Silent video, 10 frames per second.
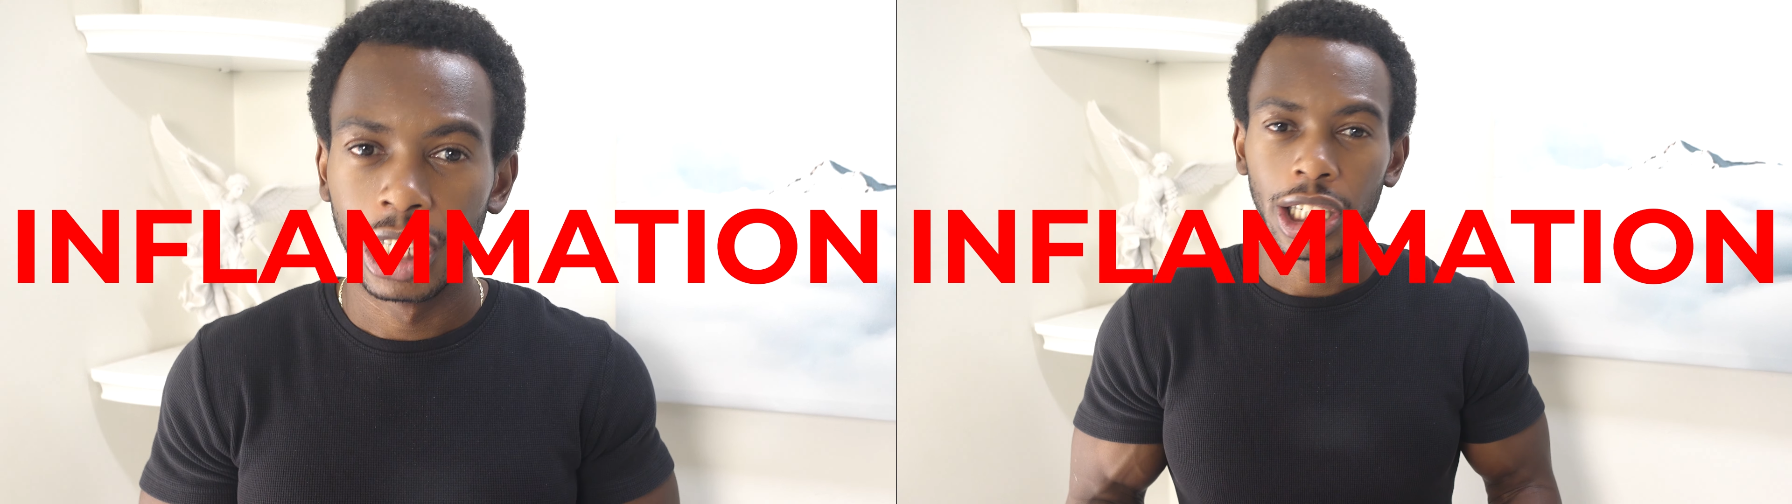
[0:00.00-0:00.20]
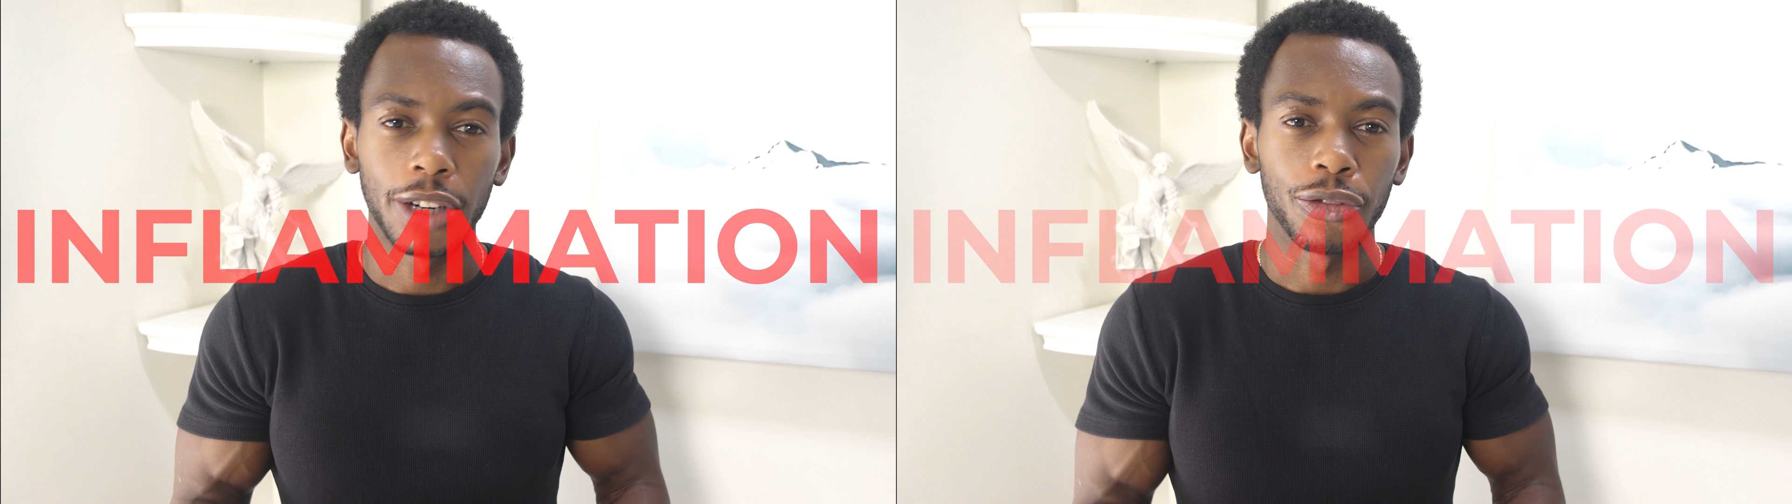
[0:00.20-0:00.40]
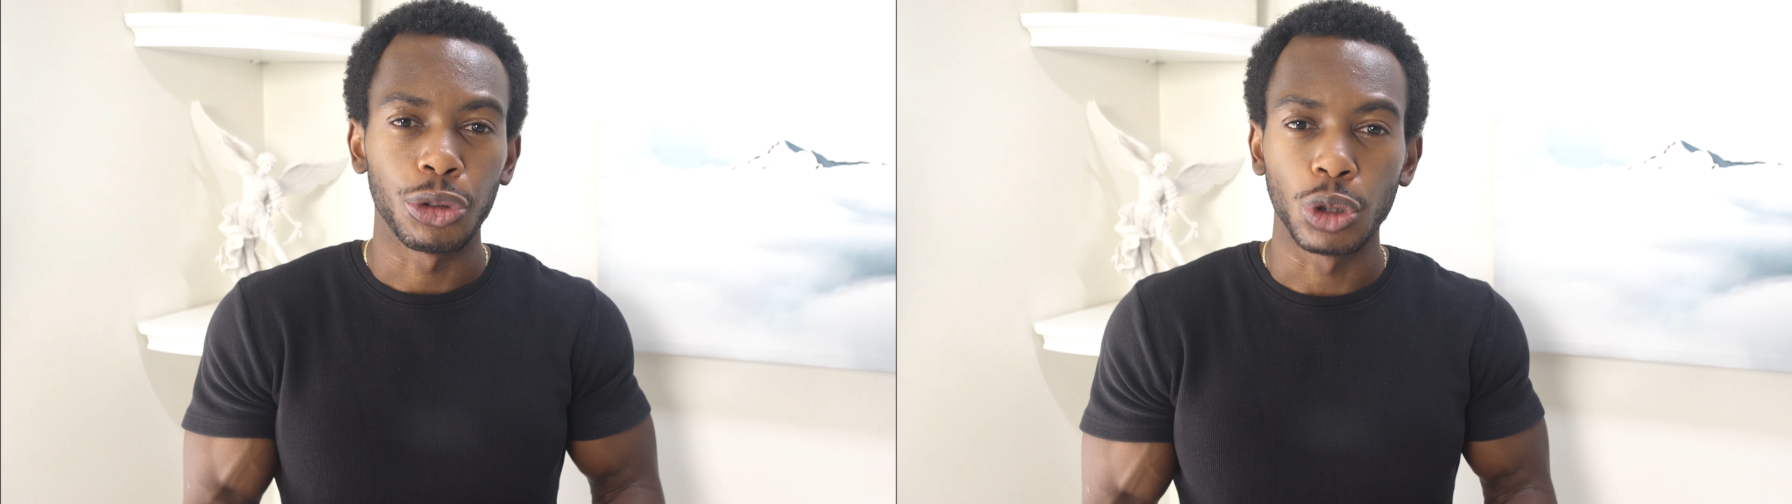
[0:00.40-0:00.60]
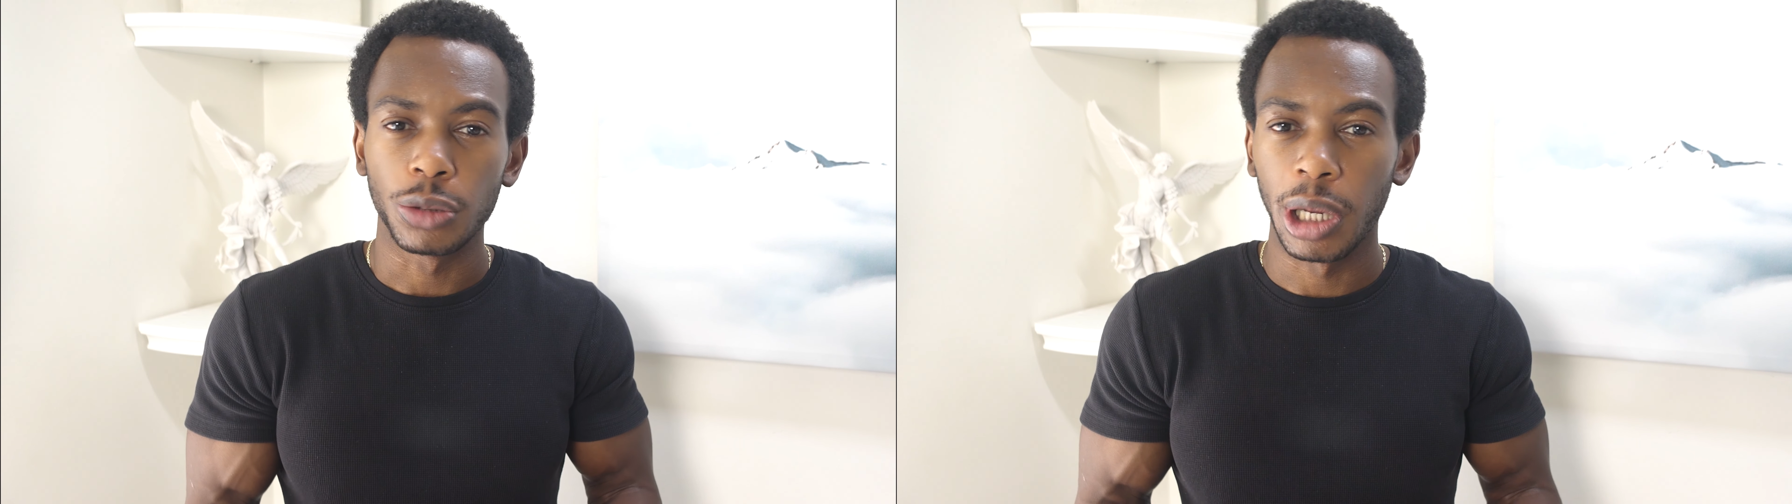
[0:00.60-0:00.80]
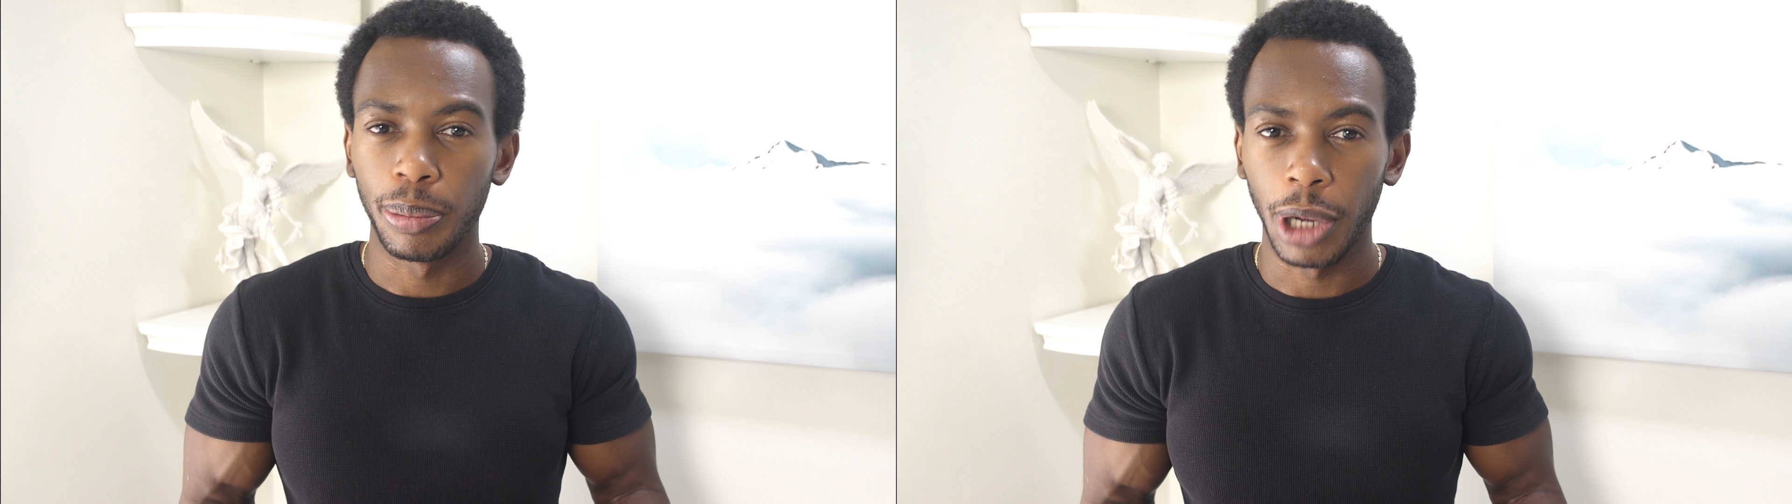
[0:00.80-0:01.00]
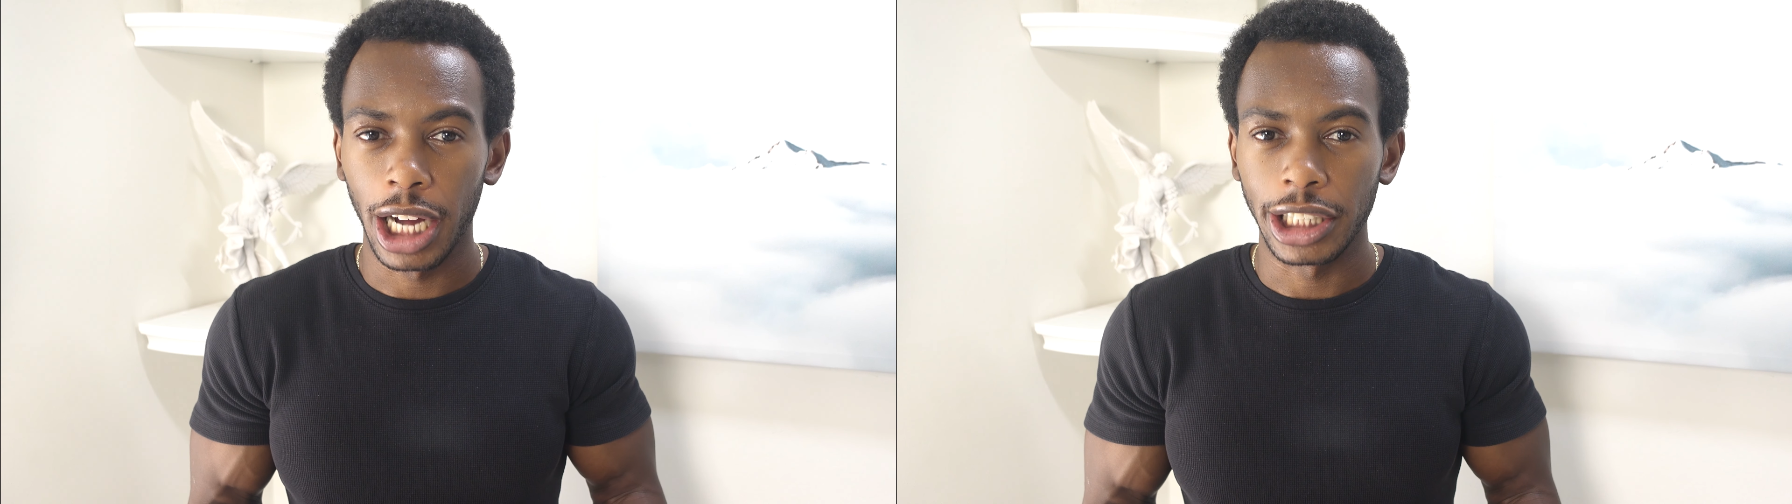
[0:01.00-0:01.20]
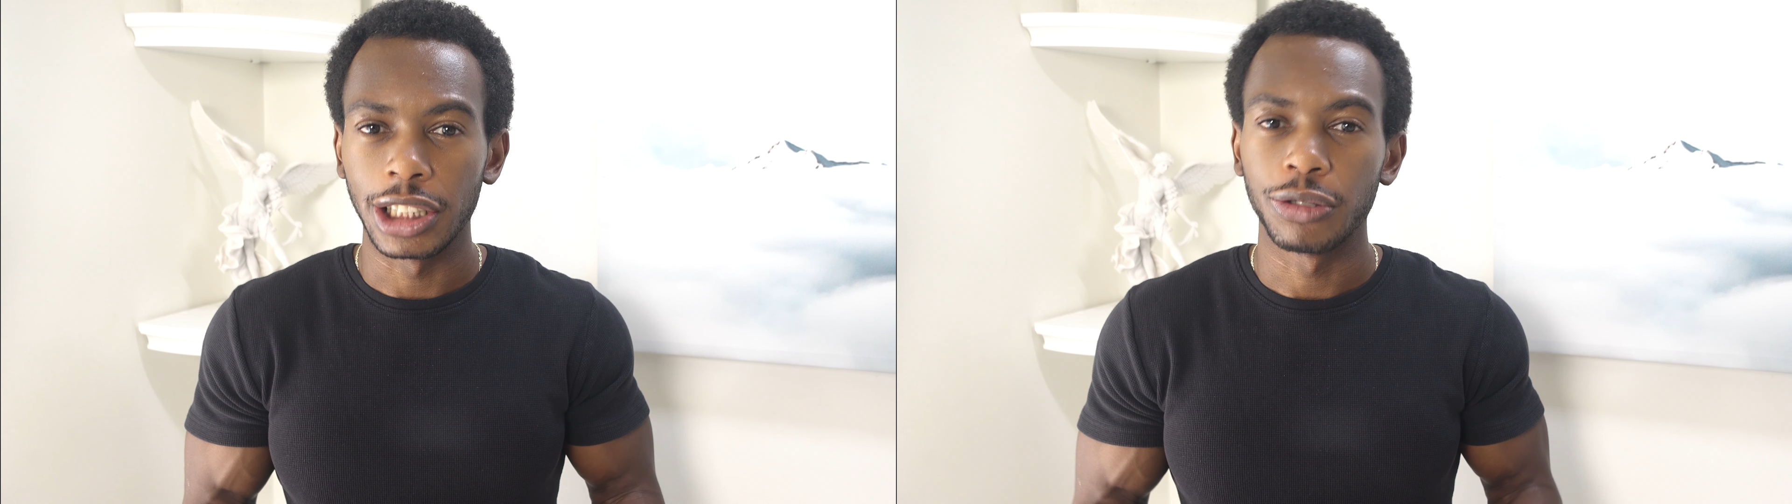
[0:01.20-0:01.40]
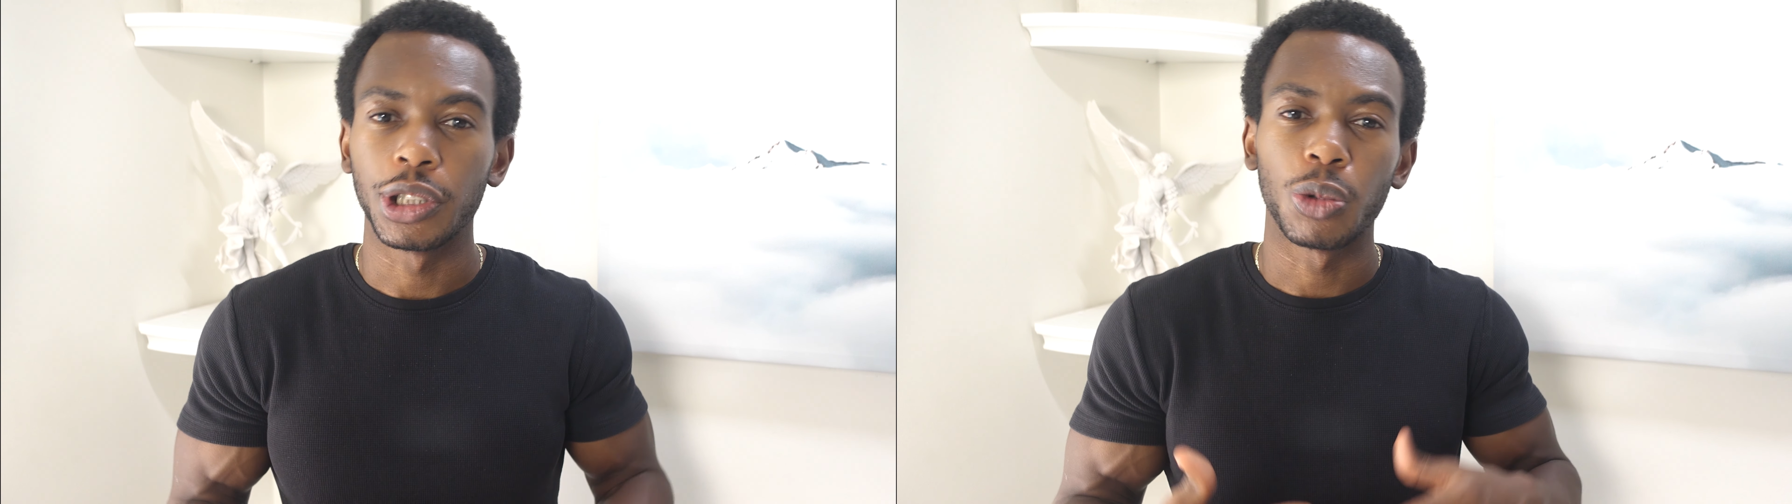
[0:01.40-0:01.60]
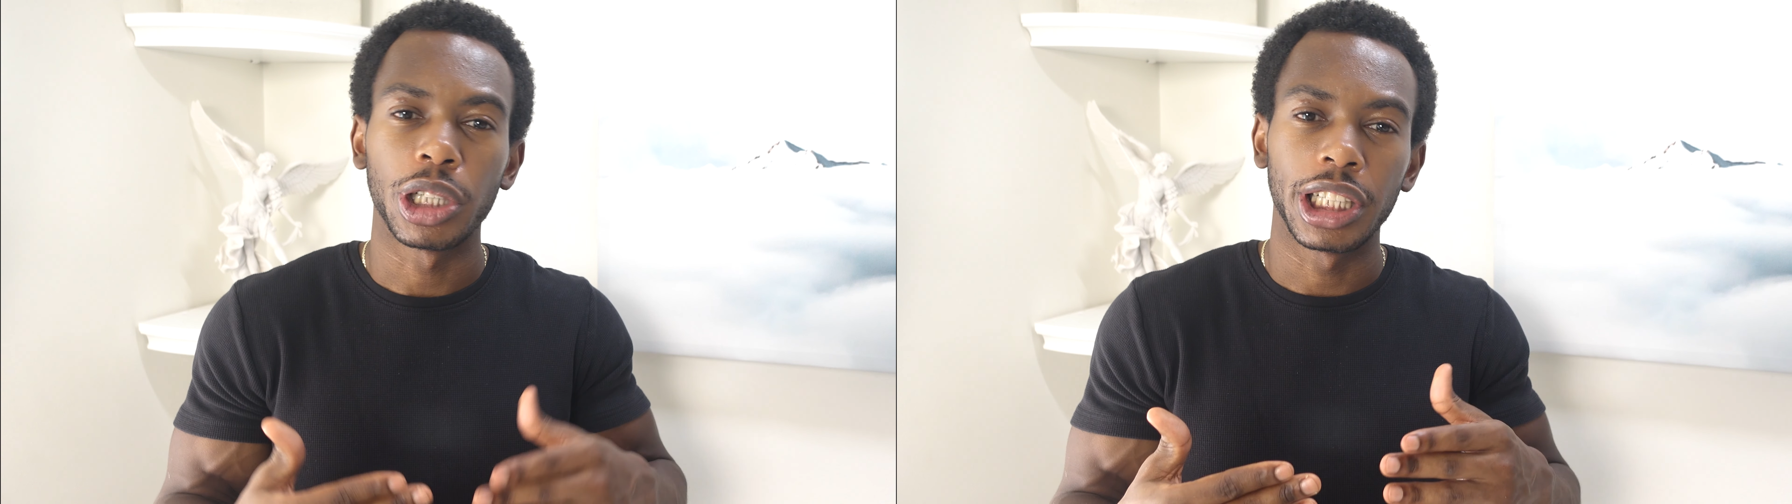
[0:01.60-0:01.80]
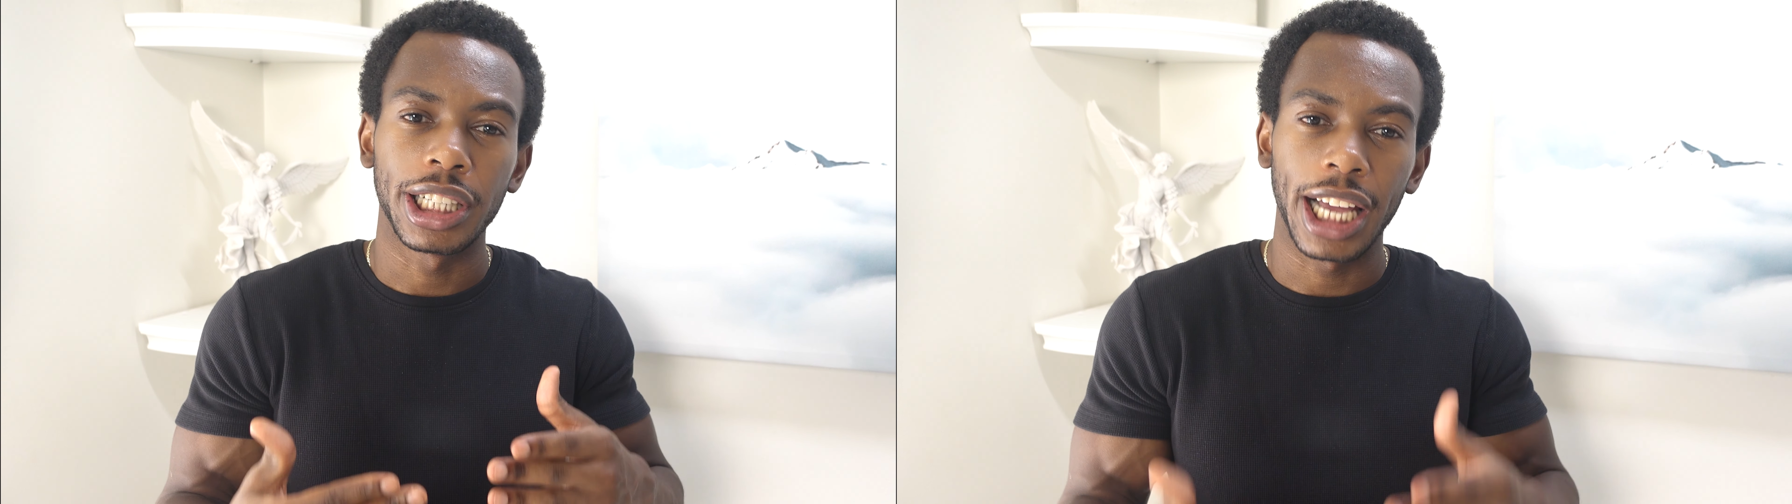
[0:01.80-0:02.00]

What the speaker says: and fuels my body with what it